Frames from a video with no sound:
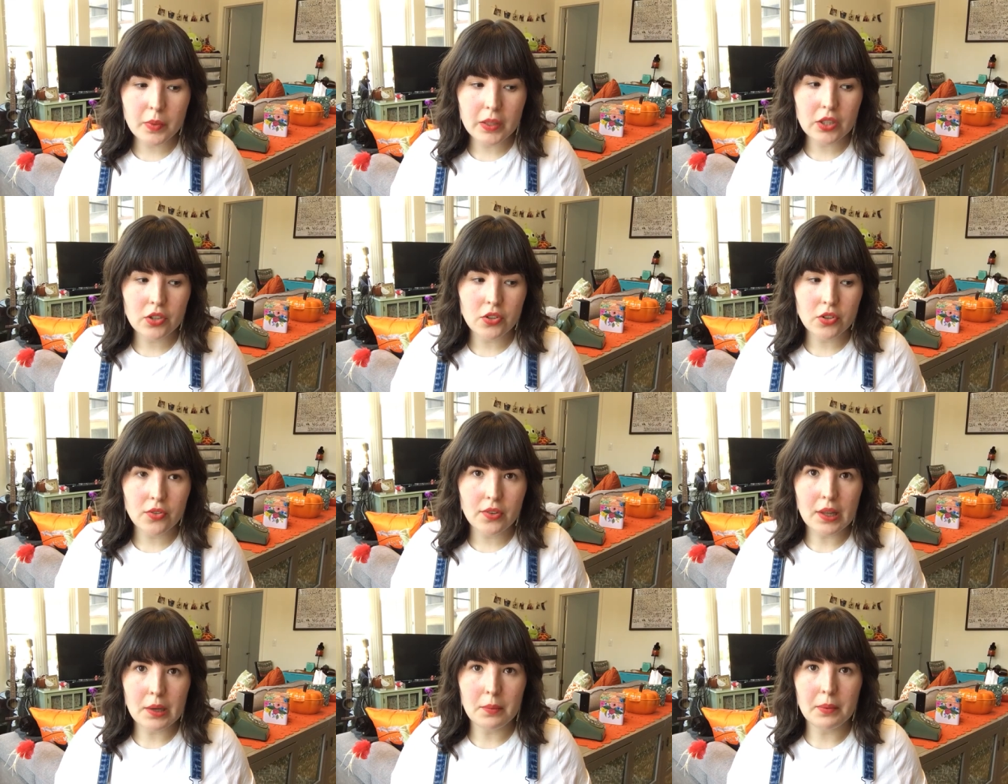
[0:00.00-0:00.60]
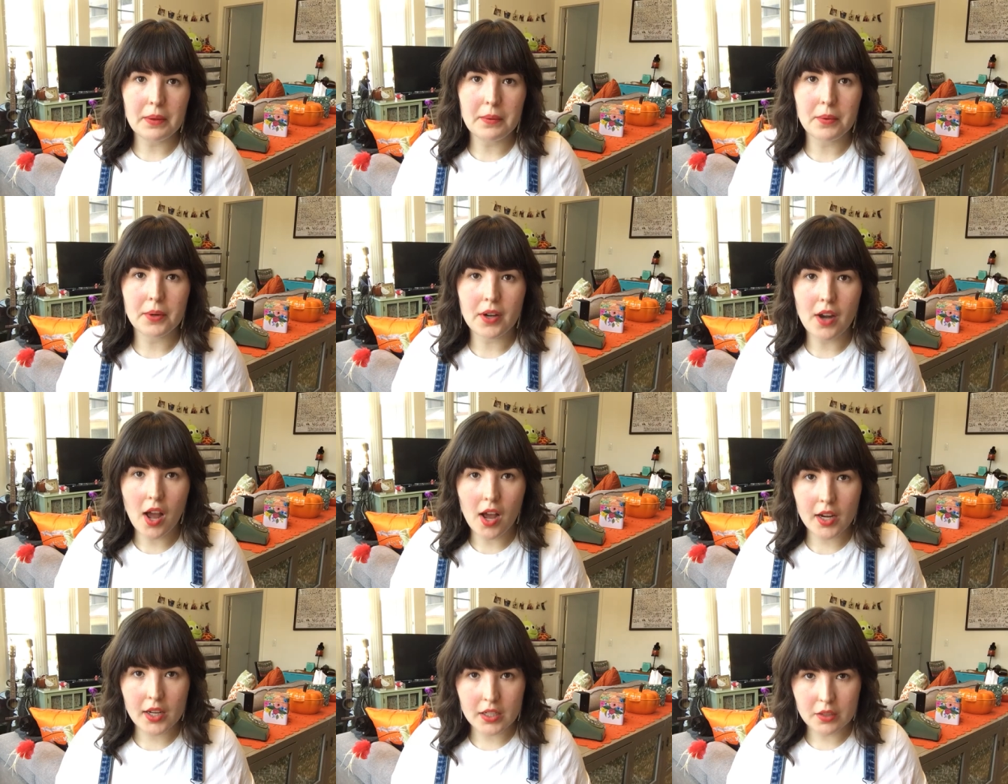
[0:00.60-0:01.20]
we knew that we were
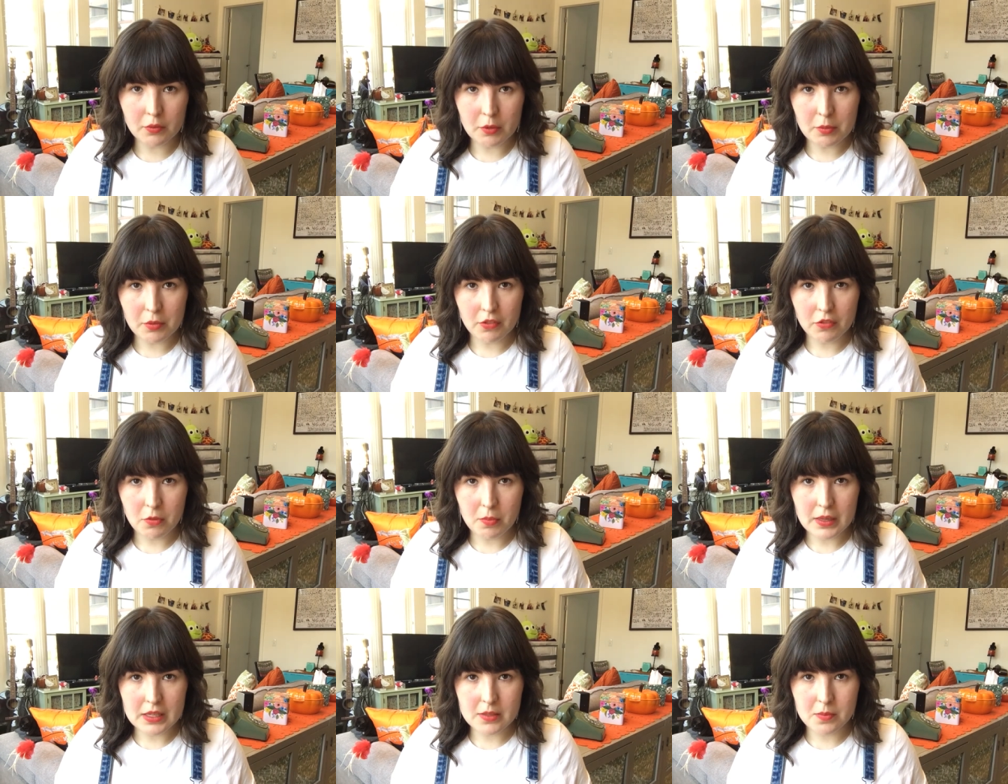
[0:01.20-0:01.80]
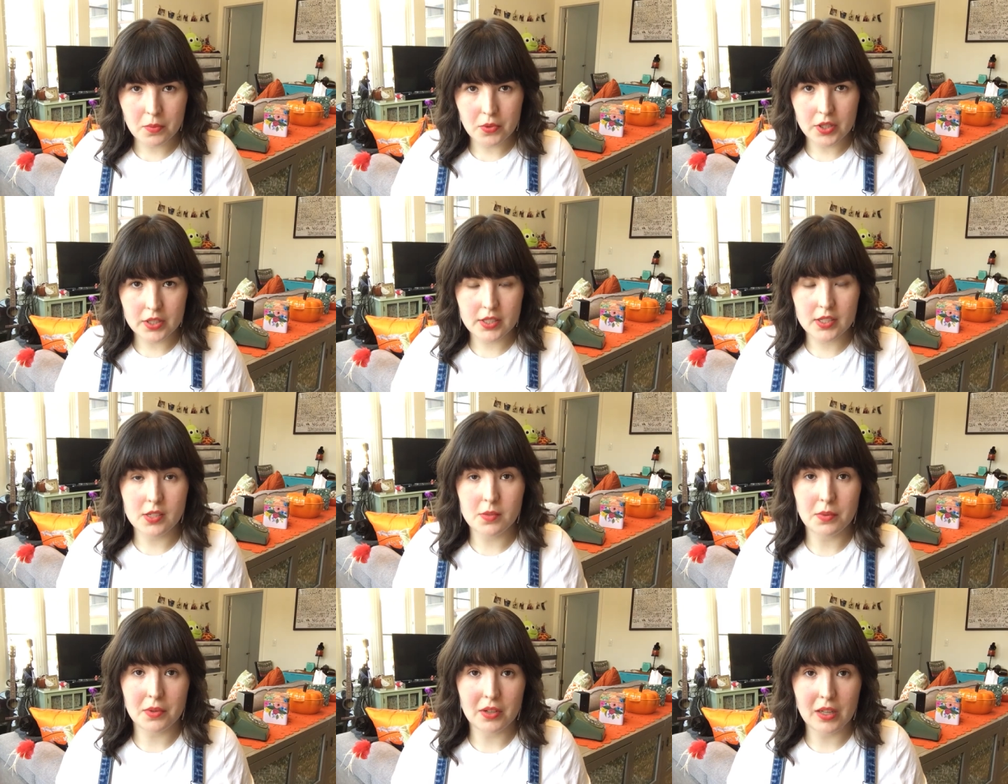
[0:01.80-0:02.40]
not going to remove the baseboards
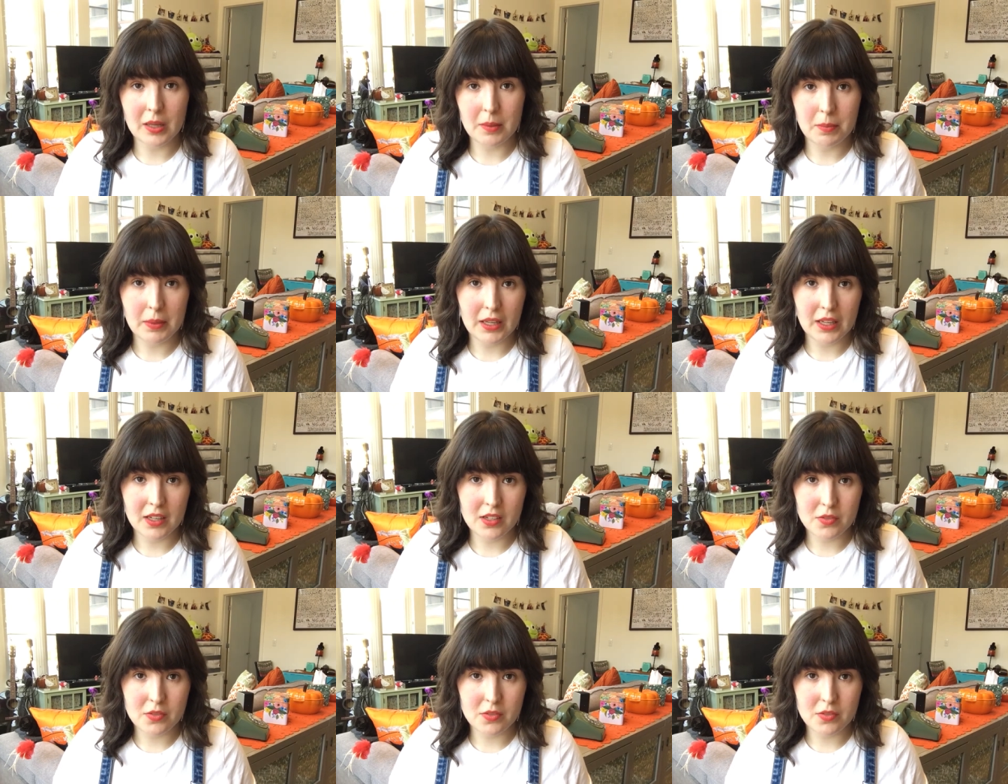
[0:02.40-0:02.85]
because we were keeping it